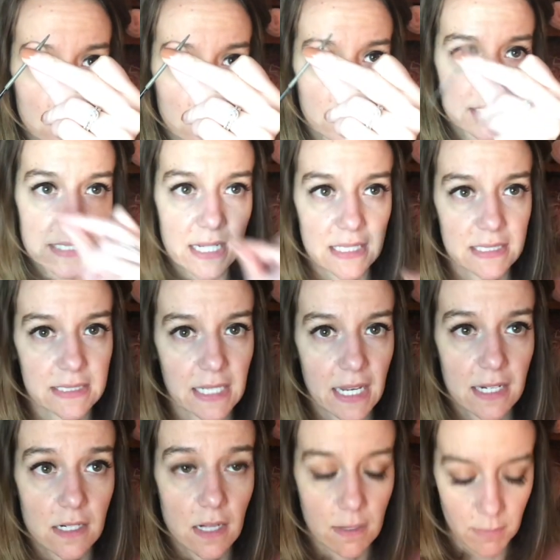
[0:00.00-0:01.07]
Because I
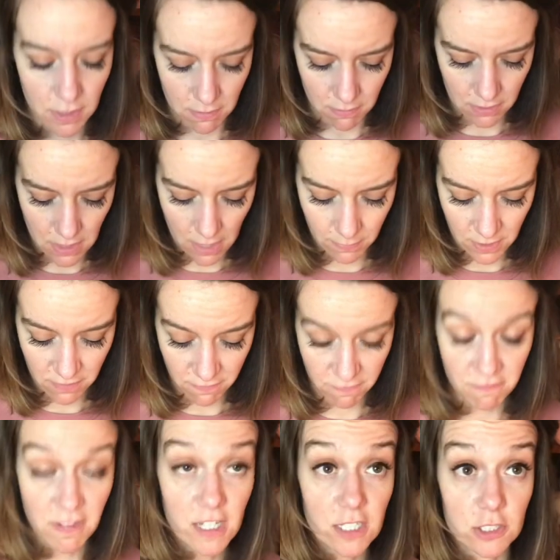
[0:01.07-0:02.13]
decided I'm gonna
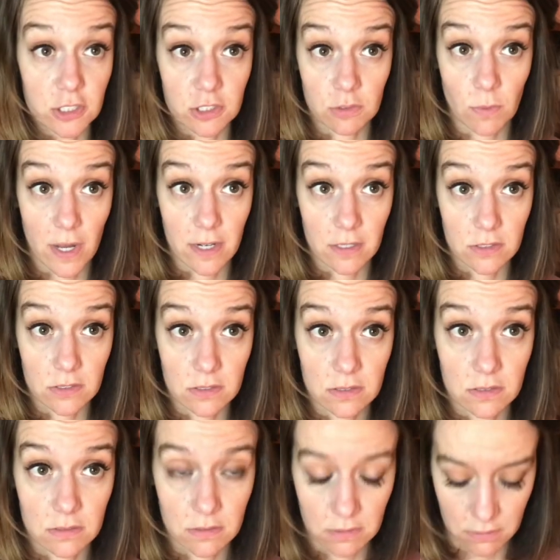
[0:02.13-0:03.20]
finish
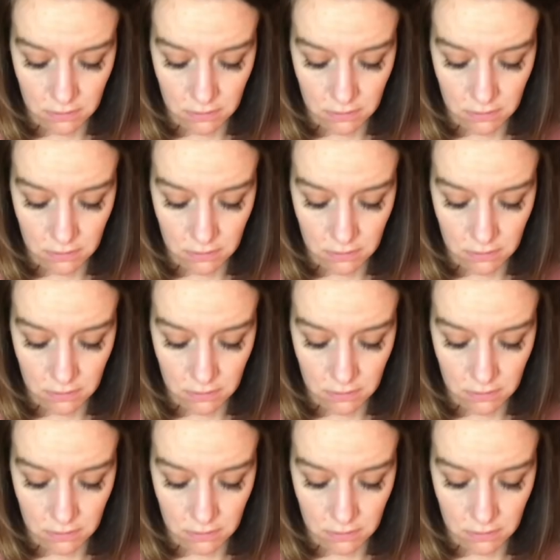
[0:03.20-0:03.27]
sweaters.